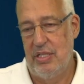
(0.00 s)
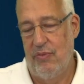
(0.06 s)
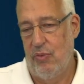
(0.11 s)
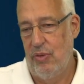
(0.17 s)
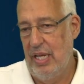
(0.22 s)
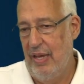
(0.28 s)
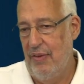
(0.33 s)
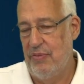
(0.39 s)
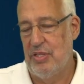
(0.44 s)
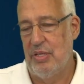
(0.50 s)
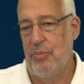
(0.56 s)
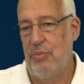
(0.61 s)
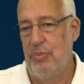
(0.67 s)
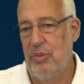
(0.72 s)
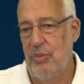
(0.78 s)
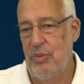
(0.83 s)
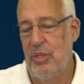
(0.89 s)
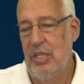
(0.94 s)
If we have
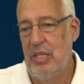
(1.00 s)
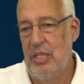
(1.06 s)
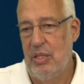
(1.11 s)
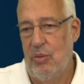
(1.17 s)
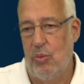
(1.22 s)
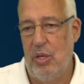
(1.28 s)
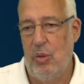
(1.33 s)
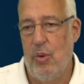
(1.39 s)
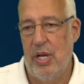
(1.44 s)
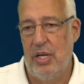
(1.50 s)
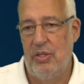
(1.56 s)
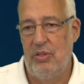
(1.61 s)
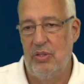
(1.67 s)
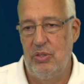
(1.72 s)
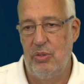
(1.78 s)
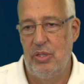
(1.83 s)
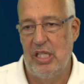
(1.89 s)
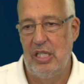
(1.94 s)
something we want to
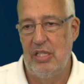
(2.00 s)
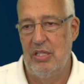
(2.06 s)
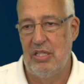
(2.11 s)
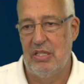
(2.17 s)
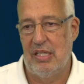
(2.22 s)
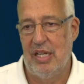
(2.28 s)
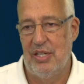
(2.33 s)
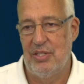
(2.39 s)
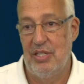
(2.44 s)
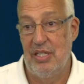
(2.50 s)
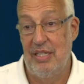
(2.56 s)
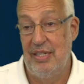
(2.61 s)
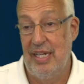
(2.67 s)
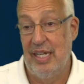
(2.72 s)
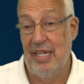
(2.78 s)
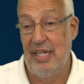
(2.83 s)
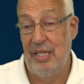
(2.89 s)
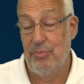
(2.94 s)
do, we can discuss it and
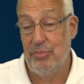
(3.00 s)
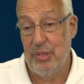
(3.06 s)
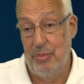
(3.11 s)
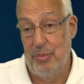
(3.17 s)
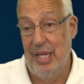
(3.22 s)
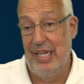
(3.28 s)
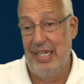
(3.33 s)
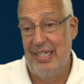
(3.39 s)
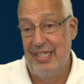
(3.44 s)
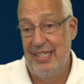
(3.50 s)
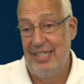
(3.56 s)
they can implement.